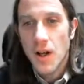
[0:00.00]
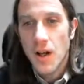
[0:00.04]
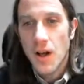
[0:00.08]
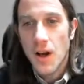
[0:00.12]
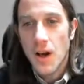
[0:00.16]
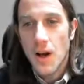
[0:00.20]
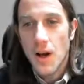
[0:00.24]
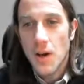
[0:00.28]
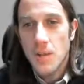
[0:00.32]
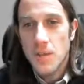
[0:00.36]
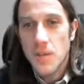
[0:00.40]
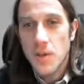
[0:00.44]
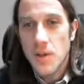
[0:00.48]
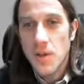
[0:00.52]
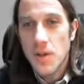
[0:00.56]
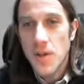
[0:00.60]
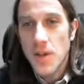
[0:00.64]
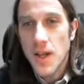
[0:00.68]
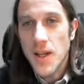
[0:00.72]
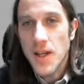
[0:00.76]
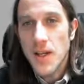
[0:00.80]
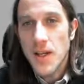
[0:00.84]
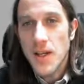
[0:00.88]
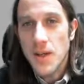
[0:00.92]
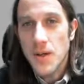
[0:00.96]
Um, so
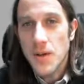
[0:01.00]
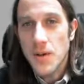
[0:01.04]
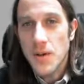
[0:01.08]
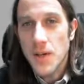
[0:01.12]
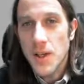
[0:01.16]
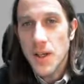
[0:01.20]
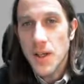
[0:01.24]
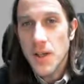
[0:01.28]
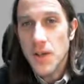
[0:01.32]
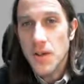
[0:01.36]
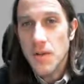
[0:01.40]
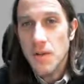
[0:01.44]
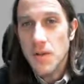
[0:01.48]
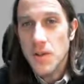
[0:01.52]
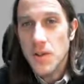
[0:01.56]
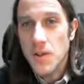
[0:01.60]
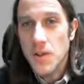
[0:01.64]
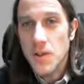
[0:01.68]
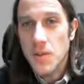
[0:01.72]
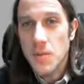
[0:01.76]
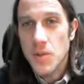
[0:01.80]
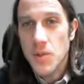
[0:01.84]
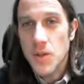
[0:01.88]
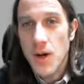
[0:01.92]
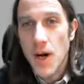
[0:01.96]
thank you. Thank you for
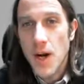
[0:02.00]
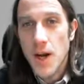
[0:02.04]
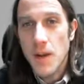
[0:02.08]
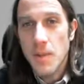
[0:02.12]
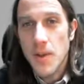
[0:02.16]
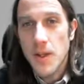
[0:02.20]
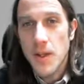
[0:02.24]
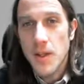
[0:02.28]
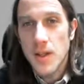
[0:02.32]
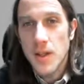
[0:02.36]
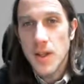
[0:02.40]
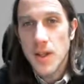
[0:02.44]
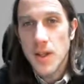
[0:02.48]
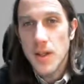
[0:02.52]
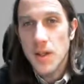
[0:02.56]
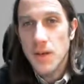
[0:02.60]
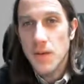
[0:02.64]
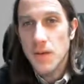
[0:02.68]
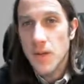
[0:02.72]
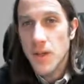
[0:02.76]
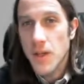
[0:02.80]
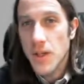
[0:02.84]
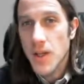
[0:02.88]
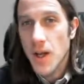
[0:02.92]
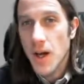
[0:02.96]
subscribing. Thank you
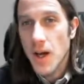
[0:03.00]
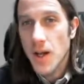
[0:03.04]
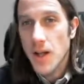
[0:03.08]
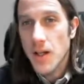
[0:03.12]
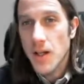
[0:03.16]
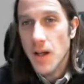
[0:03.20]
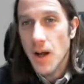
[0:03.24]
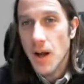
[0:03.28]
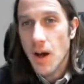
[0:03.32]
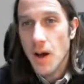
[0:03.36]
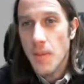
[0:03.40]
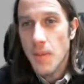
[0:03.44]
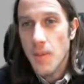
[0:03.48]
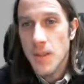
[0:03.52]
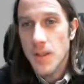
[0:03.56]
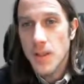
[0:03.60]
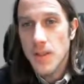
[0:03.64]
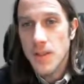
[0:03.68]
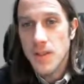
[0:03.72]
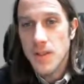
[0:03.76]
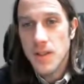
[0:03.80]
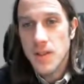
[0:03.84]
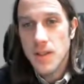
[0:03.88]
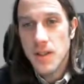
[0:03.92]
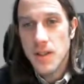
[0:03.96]
for the kind
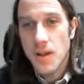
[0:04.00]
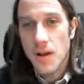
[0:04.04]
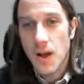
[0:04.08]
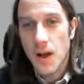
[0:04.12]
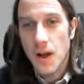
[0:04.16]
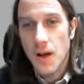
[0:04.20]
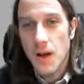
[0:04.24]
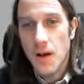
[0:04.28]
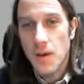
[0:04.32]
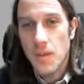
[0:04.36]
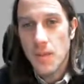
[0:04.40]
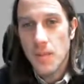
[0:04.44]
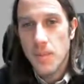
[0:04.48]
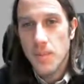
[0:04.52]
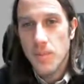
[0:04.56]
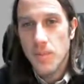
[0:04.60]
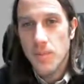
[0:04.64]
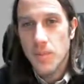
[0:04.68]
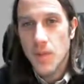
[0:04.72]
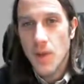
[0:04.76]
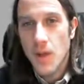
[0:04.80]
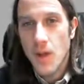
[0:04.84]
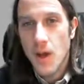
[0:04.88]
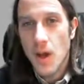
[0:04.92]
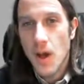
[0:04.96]
comments. Um,
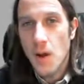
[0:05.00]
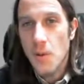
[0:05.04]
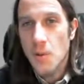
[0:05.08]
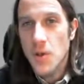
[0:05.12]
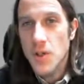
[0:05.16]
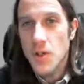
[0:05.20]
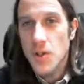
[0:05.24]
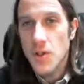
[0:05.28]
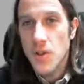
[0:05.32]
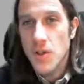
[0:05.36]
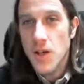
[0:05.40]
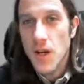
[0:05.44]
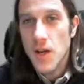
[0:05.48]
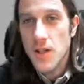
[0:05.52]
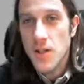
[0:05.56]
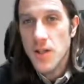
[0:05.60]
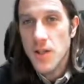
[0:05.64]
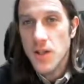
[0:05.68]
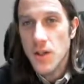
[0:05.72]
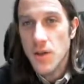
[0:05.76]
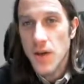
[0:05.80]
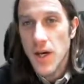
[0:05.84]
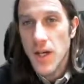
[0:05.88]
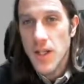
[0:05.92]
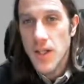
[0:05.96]
I wish you guys a
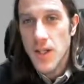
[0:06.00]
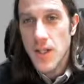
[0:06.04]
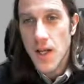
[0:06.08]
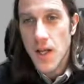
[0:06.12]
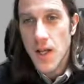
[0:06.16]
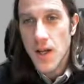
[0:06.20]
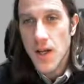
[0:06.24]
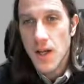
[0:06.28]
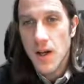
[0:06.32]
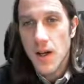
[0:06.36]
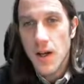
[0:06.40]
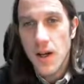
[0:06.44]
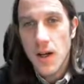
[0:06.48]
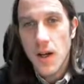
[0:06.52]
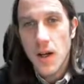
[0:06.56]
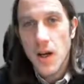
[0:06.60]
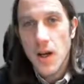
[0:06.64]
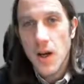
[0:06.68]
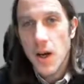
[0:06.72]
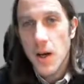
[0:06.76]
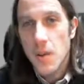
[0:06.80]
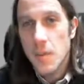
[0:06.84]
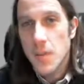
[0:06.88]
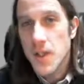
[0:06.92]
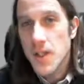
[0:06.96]
great day.
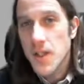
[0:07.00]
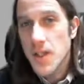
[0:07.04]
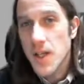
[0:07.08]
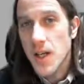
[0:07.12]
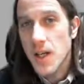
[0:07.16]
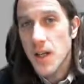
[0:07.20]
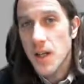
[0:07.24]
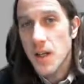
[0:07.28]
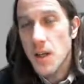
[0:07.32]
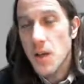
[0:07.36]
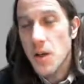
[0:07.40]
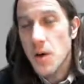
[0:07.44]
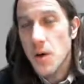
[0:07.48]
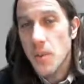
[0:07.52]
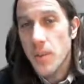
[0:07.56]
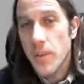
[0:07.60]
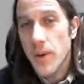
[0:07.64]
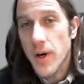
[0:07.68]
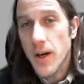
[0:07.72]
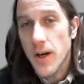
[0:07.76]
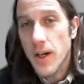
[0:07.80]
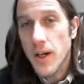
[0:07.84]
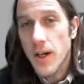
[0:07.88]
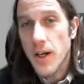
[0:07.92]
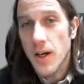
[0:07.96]
I'm going to take a little
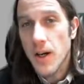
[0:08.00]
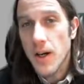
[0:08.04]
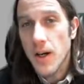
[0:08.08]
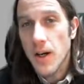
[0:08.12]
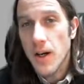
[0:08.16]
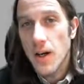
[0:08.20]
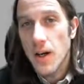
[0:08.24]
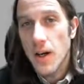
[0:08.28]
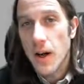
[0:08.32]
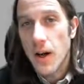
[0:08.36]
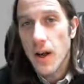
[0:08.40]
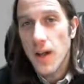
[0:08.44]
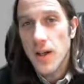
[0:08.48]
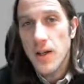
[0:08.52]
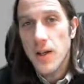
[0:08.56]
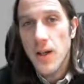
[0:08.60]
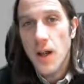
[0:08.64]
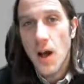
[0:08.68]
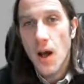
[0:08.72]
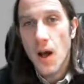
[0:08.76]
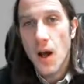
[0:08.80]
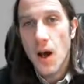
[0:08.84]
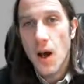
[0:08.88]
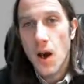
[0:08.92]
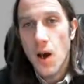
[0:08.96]
break here, and
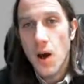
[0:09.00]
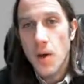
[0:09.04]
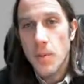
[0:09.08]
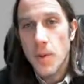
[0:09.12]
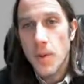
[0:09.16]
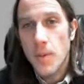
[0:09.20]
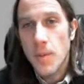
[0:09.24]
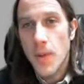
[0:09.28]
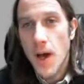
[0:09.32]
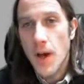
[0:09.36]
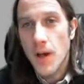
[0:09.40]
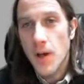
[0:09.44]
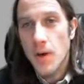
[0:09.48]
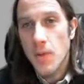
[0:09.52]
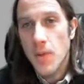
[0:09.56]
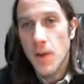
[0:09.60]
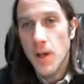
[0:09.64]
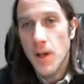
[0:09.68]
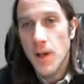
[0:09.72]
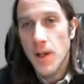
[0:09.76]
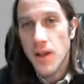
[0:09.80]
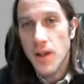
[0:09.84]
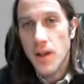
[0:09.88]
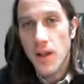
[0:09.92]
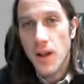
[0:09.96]
uh, I'll be back
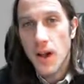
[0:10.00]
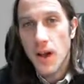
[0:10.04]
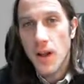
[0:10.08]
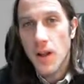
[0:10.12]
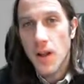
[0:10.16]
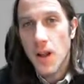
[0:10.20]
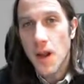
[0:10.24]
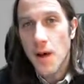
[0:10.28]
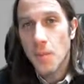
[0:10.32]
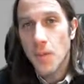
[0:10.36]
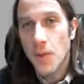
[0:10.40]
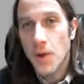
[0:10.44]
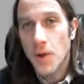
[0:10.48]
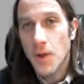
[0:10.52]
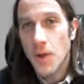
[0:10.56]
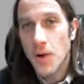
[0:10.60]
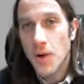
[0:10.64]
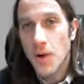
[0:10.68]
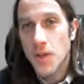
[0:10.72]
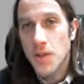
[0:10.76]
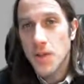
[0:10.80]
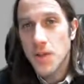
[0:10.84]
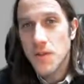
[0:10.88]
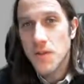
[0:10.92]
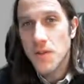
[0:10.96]
with a lot more
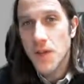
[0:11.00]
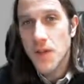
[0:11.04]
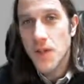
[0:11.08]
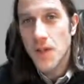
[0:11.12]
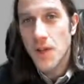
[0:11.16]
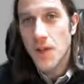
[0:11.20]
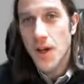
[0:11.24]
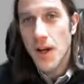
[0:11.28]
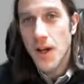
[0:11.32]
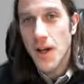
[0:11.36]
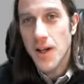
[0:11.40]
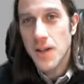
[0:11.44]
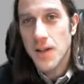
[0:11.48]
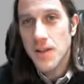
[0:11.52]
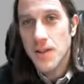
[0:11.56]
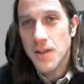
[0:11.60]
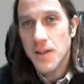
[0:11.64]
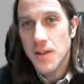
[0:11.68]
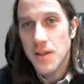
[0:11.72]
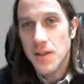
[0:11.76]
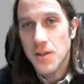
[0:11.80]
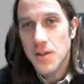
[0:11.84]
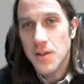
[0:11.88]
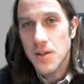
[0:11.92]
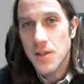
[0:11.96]
coins for you guys,
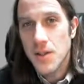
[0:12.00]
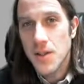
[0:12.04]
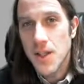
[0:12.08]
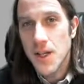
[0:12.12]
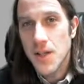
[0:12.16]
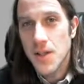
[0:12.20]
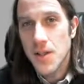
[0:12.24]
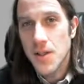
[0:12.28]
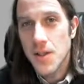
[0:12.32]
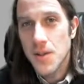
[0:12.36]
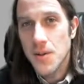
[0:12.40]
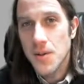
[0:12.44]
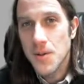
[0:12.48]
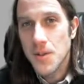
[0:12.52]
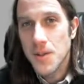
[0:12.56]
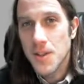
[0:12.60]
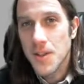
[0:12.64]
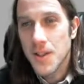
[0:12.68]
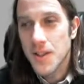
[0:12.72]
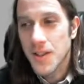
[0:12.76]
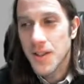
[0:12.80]
so stay tuned.